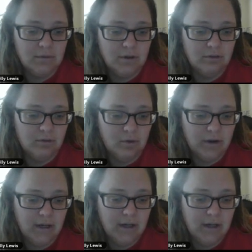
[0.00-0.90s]
do
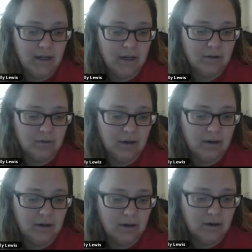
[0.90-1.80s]
48
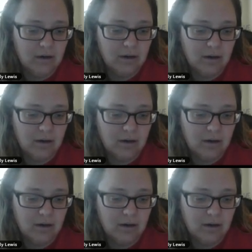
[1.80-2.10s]
right here.